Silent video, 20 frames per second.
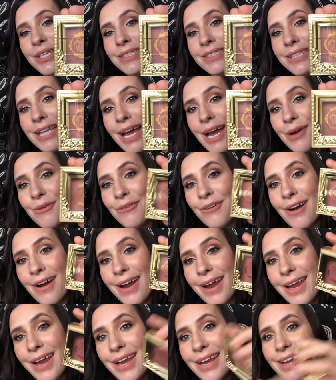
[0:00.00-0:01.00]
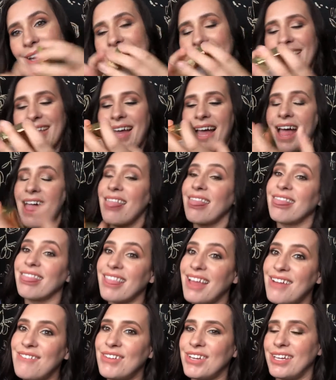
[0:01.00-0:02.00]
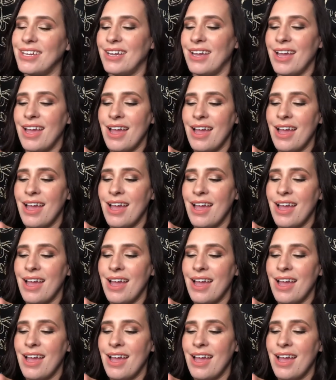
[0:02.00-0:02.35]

is that, right? I love it.